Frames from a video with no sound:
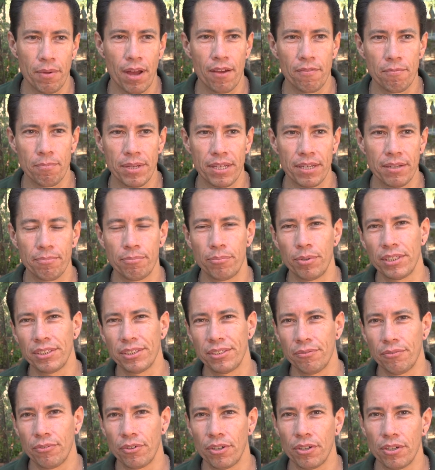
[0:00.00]
been in
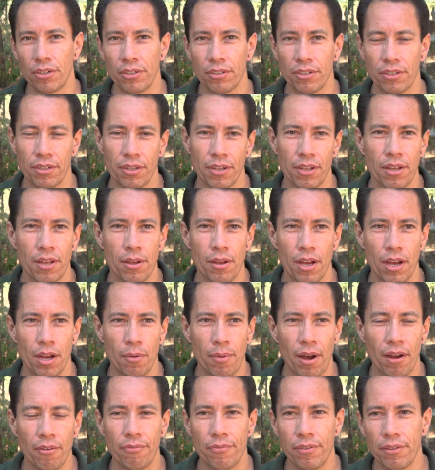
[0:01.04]
prison for
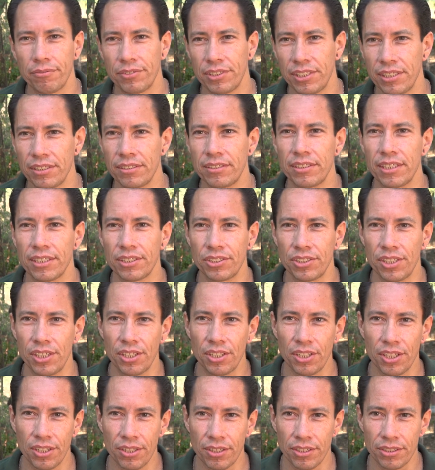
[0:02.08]
about 15, 16
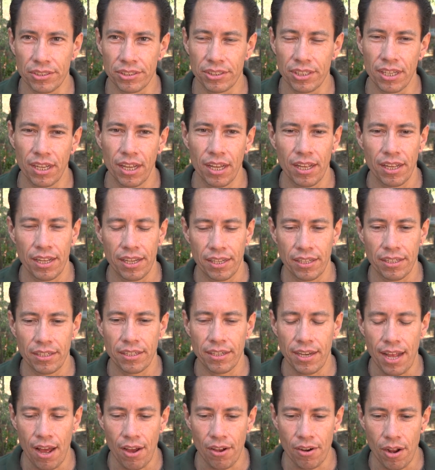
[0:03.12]
years, in
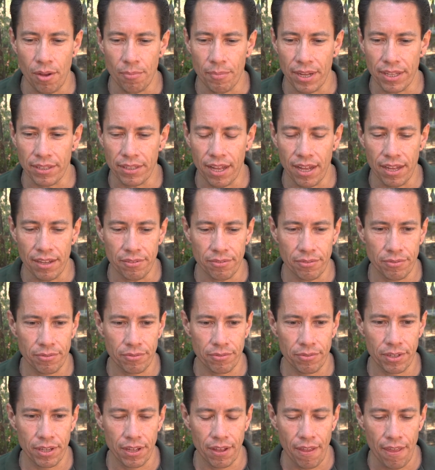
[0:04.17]
and out all my
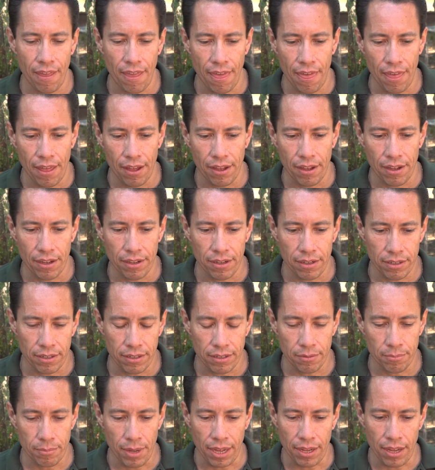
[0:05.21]
life.
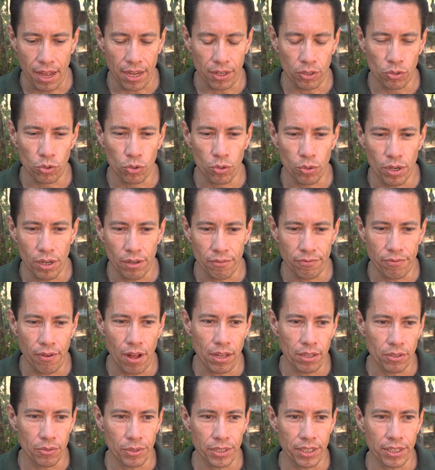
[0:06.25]
I grew up
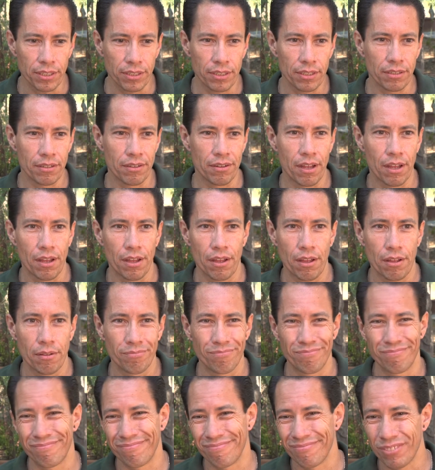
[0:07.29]
following
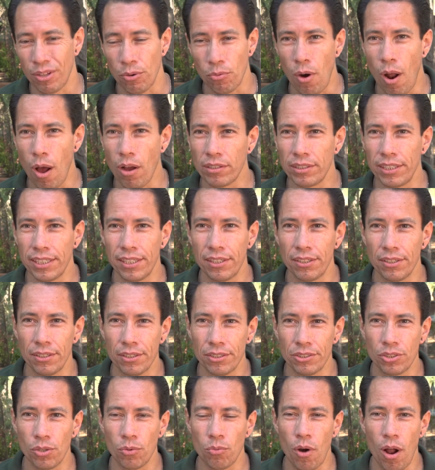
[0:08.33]
the wrong
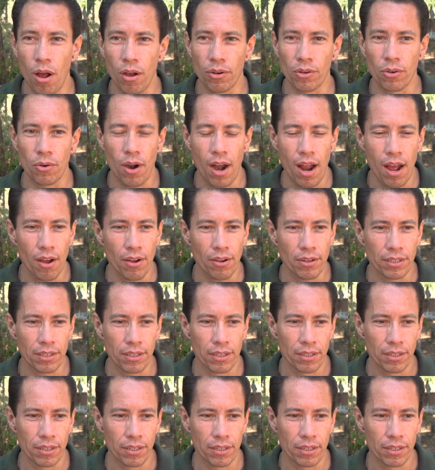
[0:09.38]
leaders, the wrong crowd,